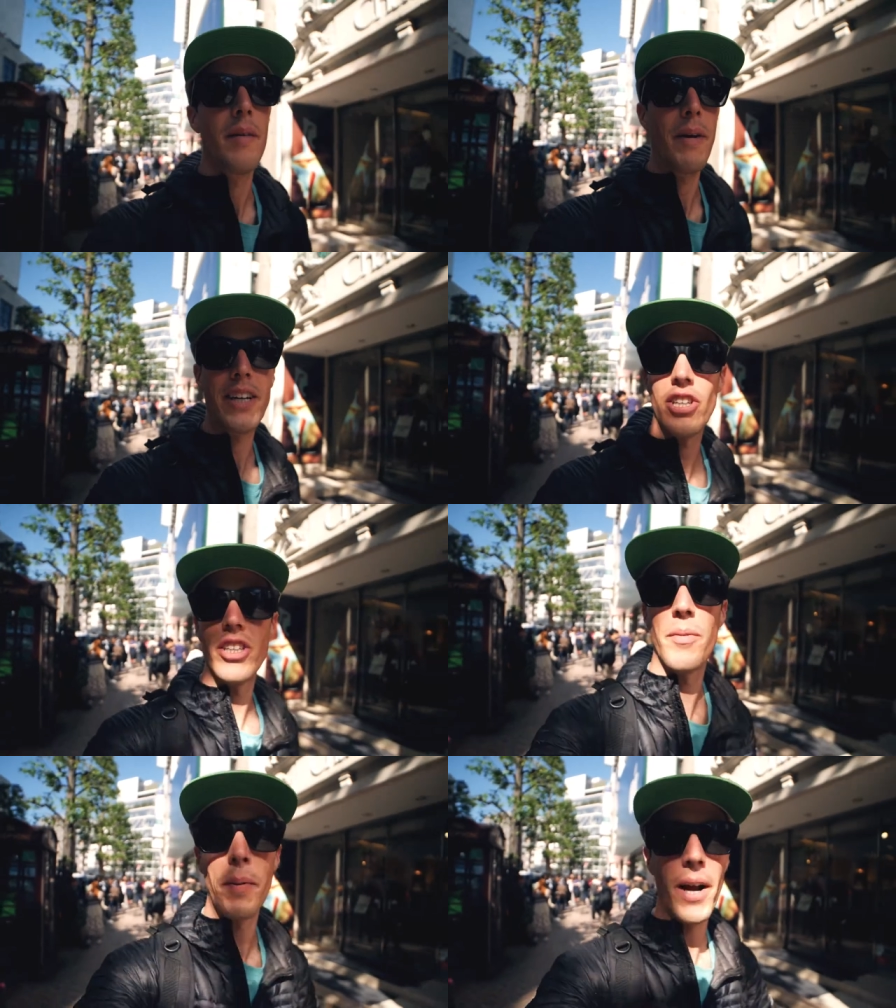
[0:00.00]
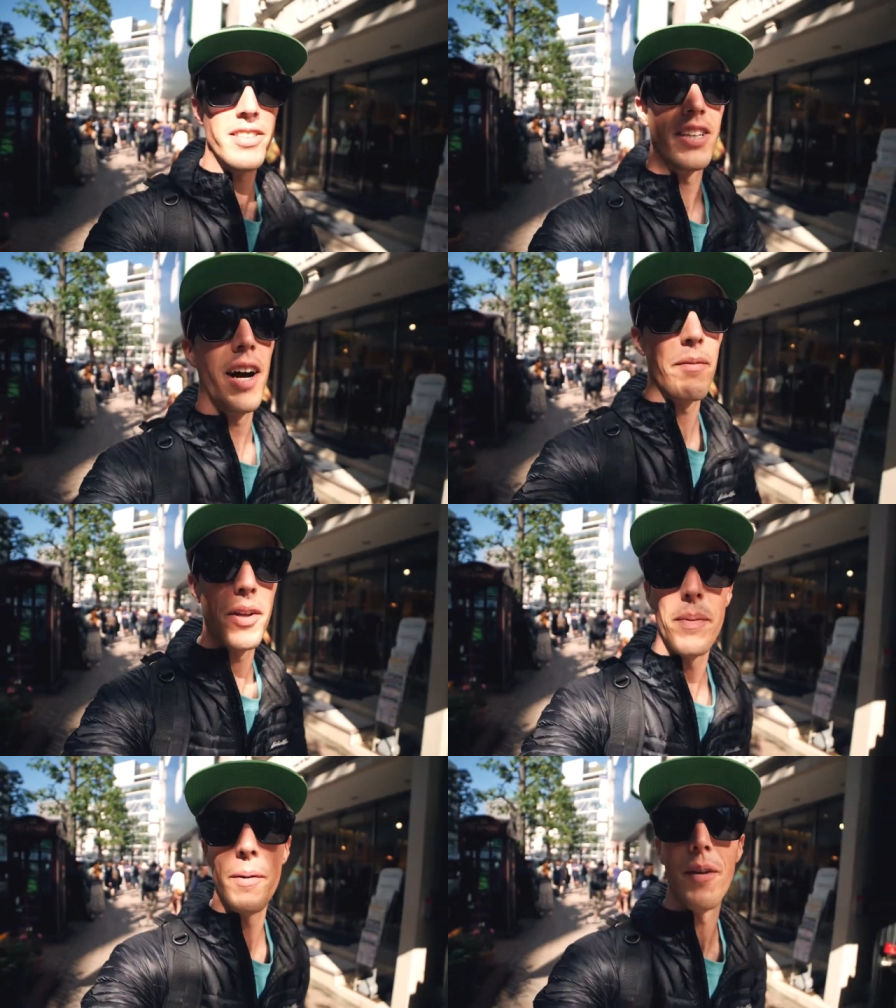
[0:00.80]
I'm actually surprised at how
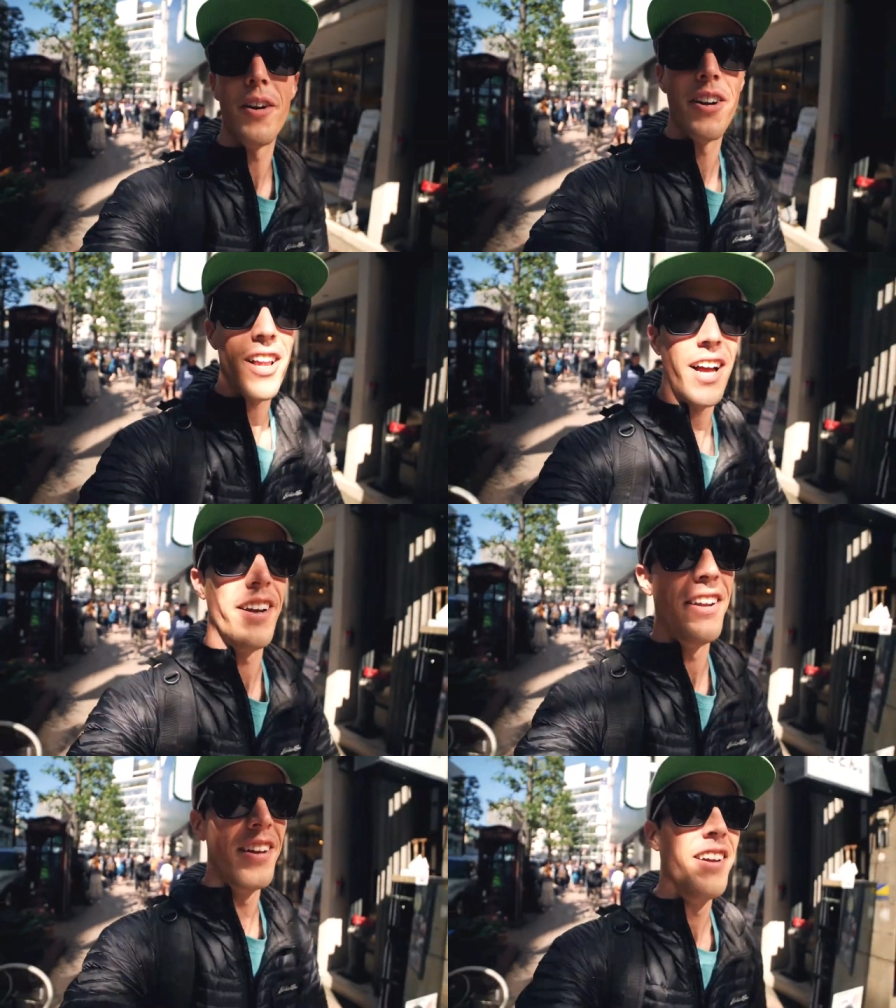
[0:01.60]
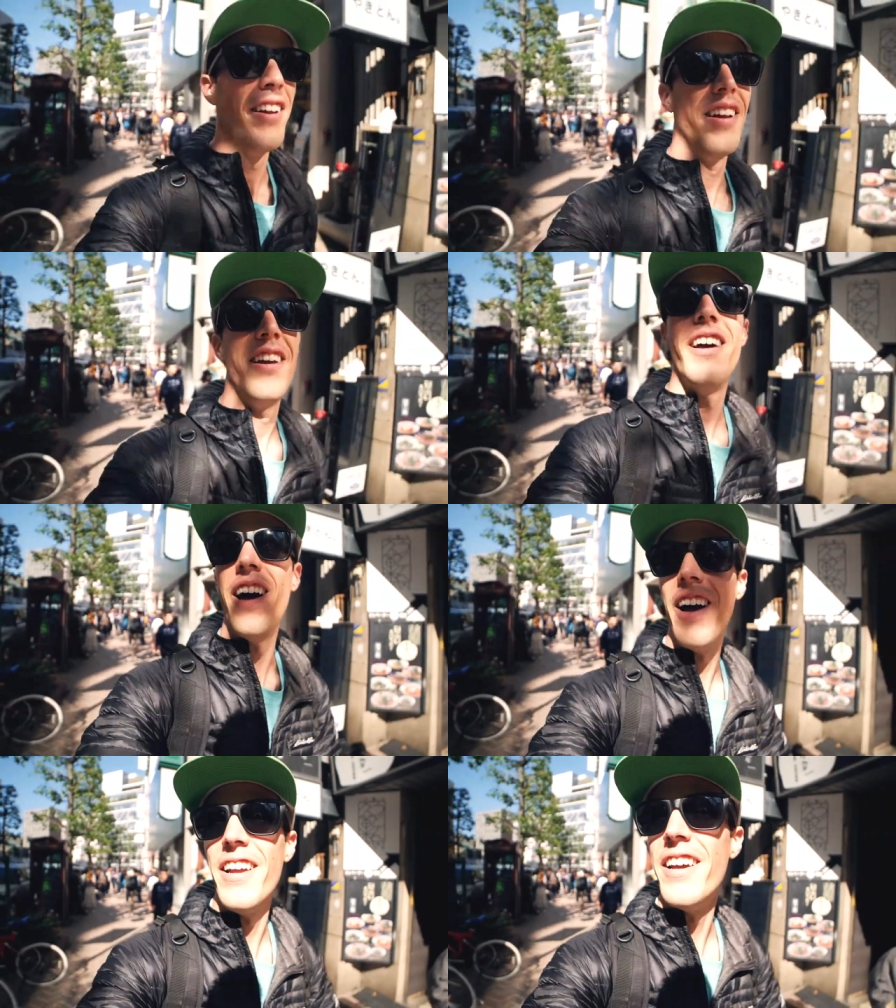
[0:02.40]
many people are in line.
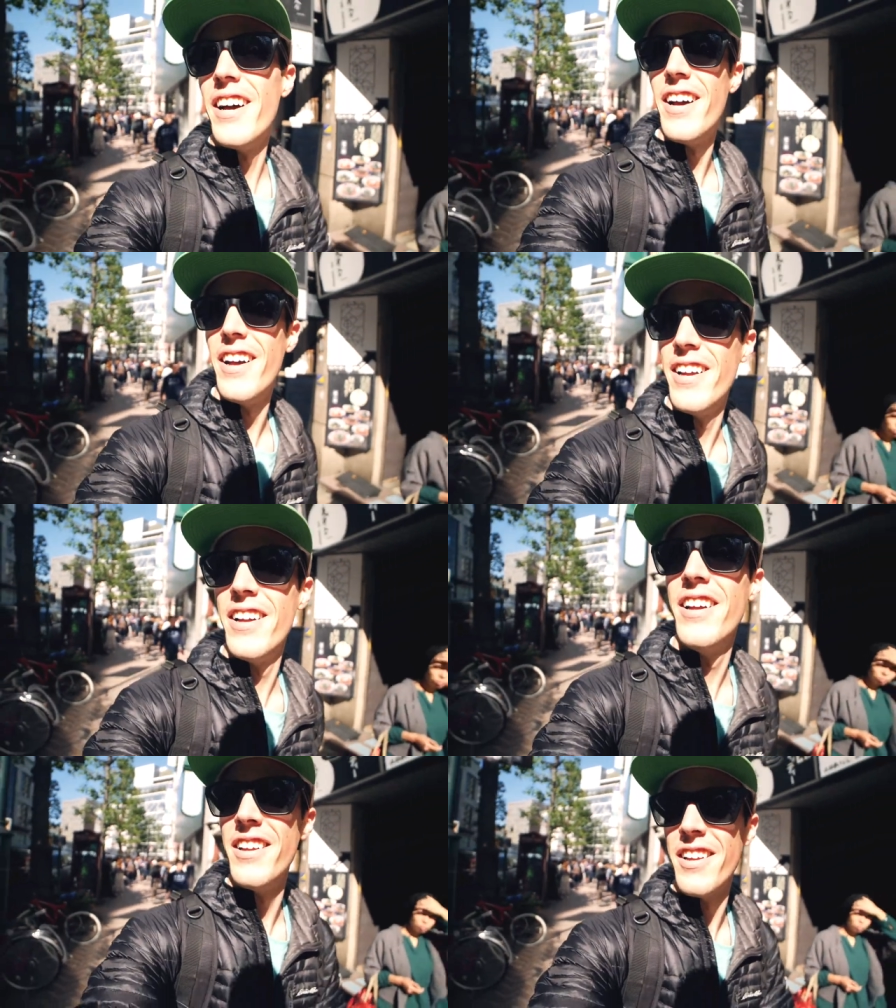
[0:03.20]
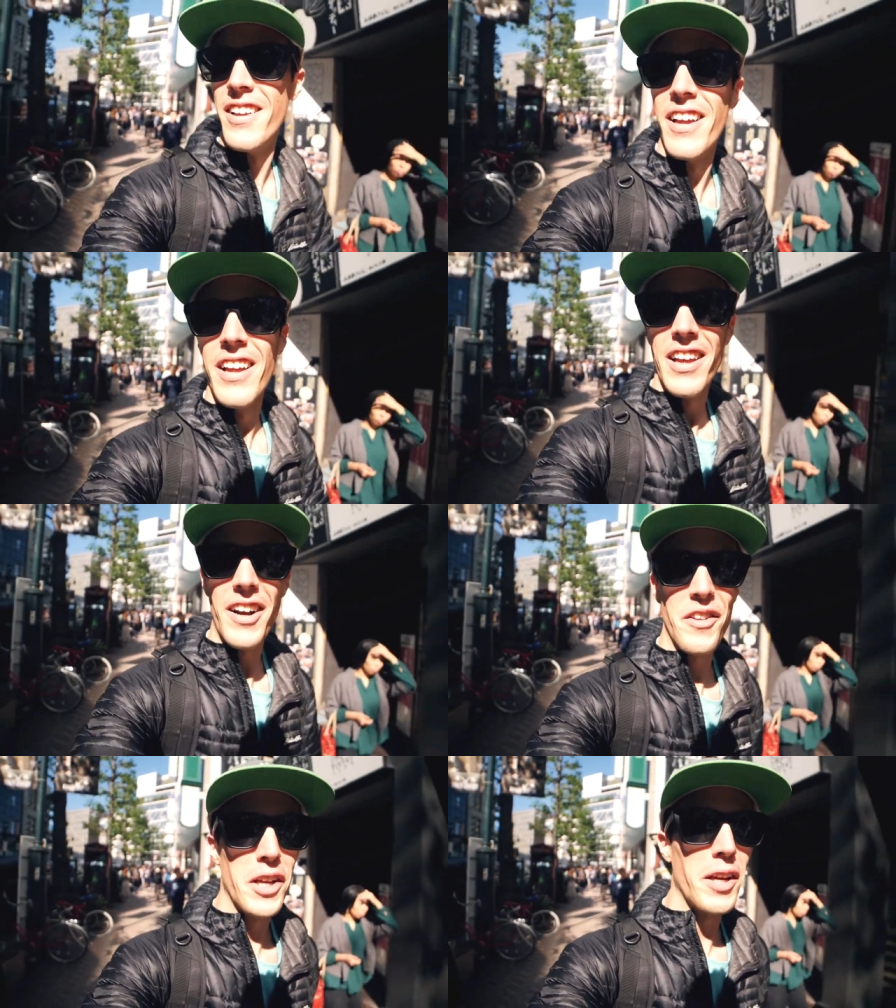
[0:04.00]
I
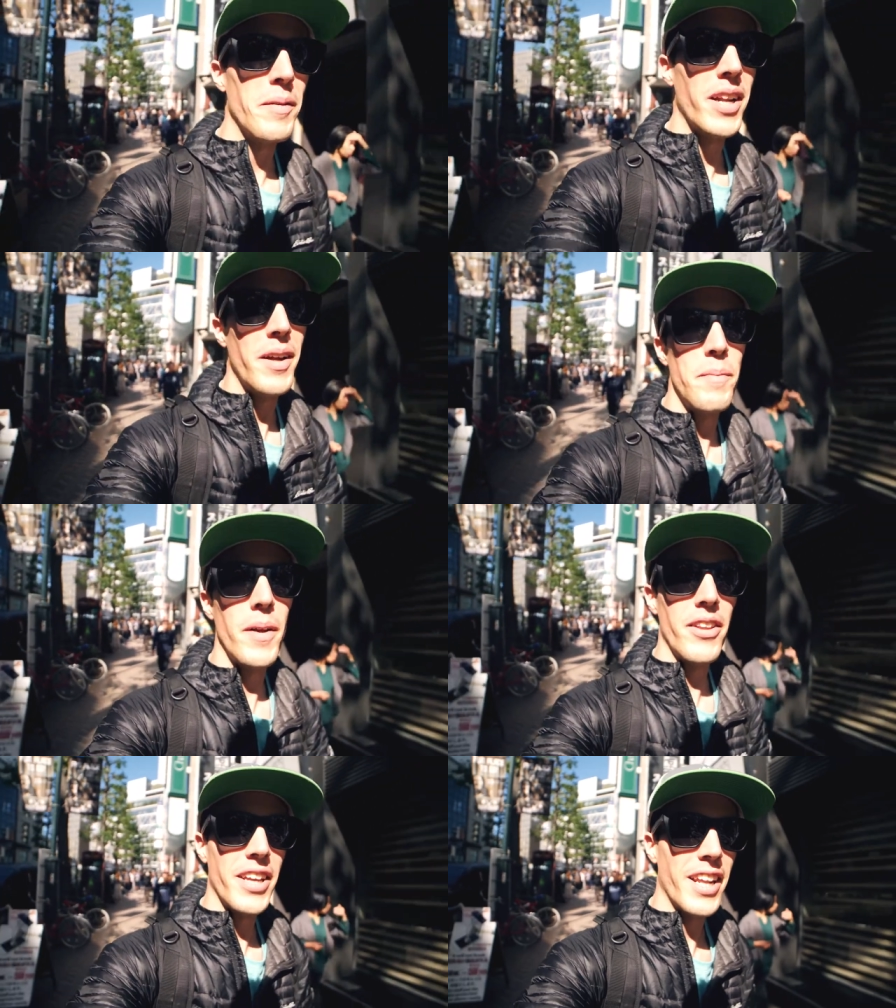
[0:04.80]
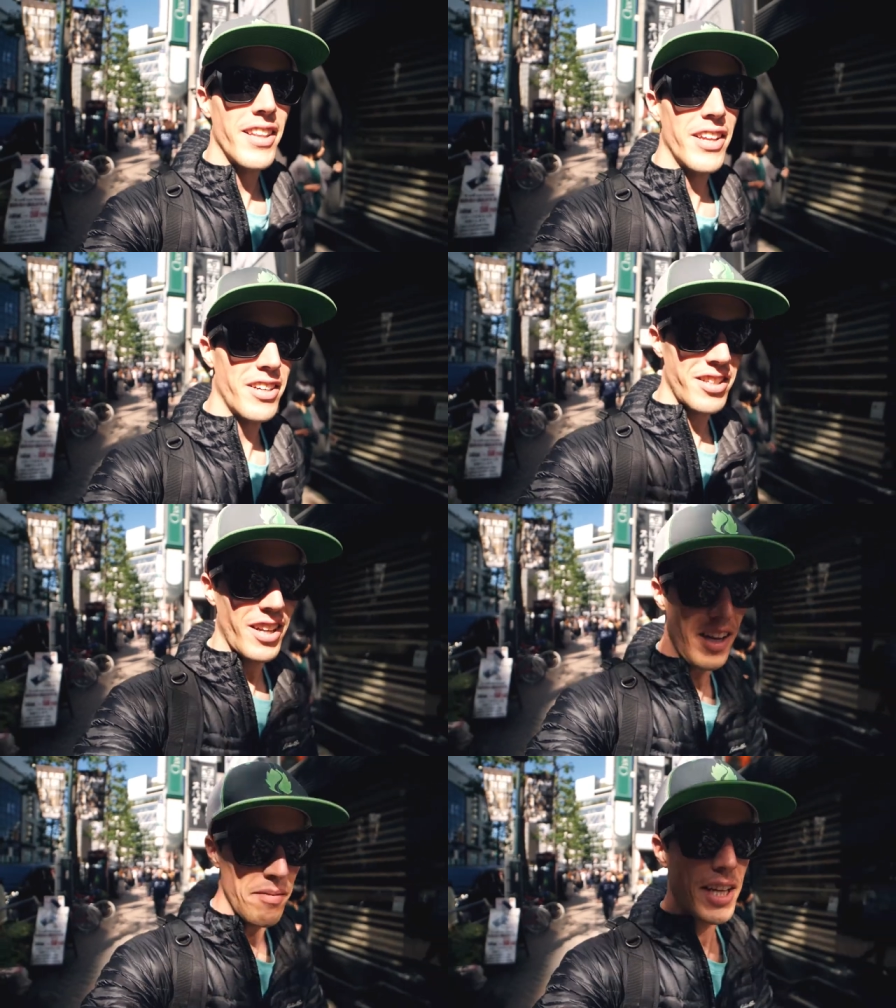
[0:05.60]
don't think I'm gonna be able to get in there
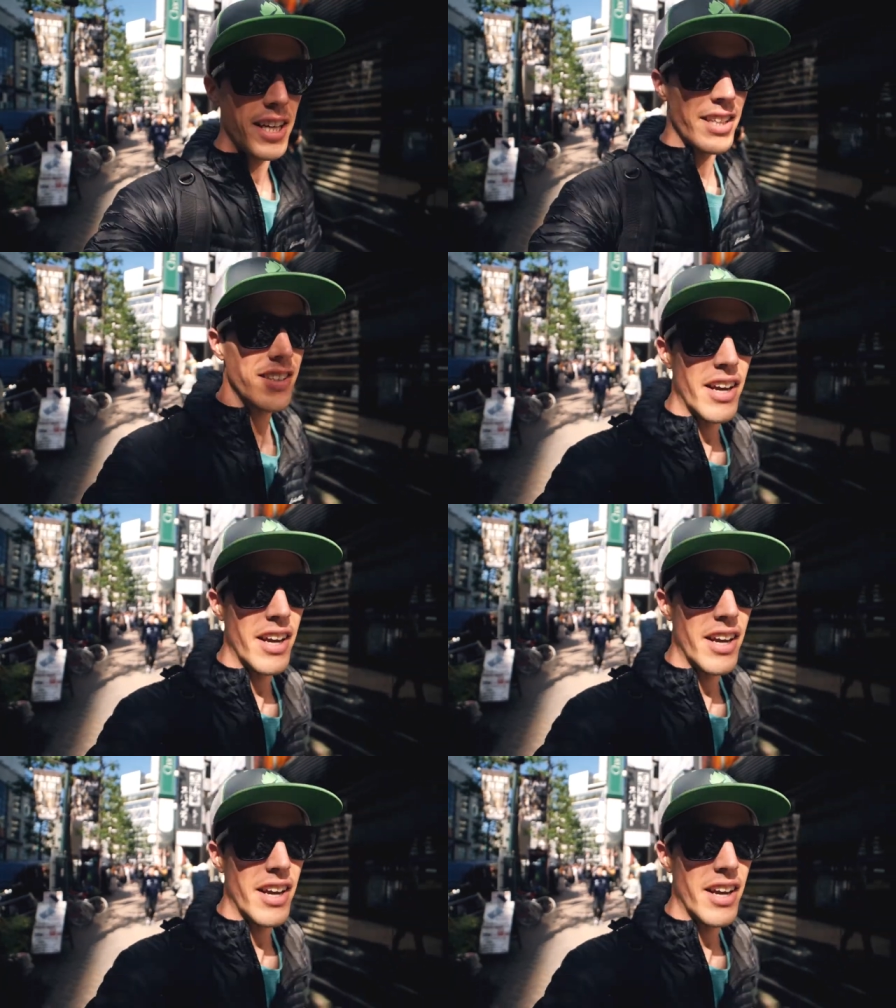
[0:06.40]
today because